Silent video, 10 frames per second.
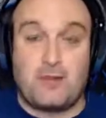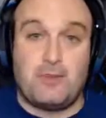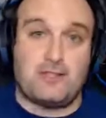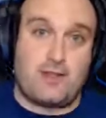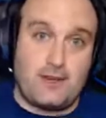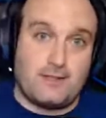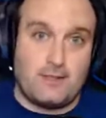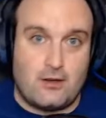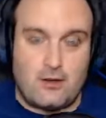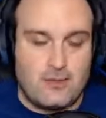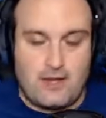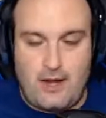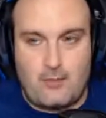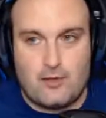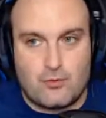Besides, how
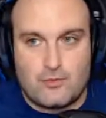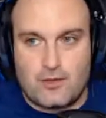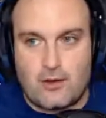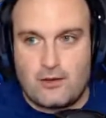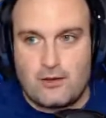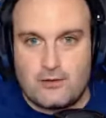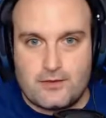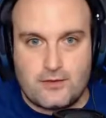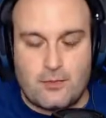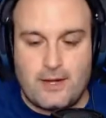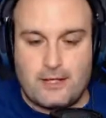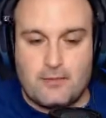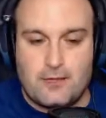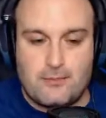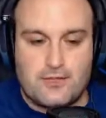many rumors are there? There's so many.
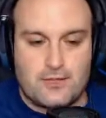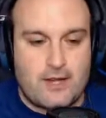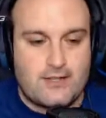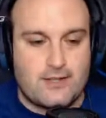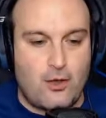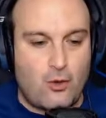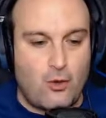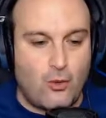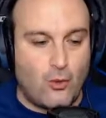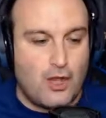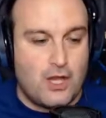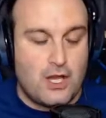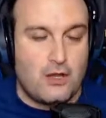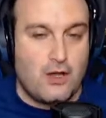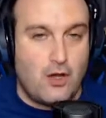But besides the whole,
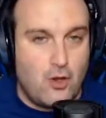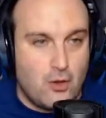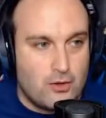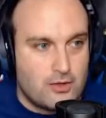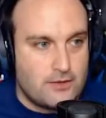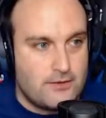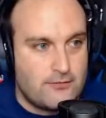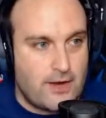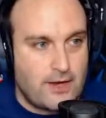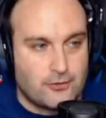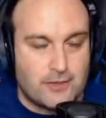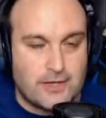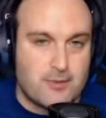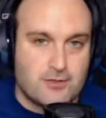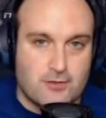the final
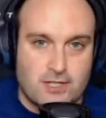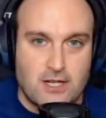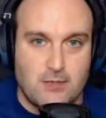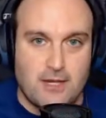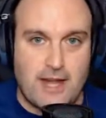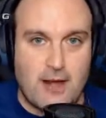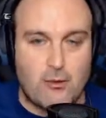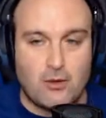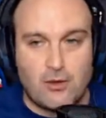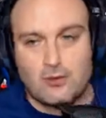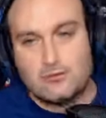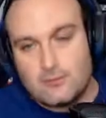3 episodes are going to be an hour long.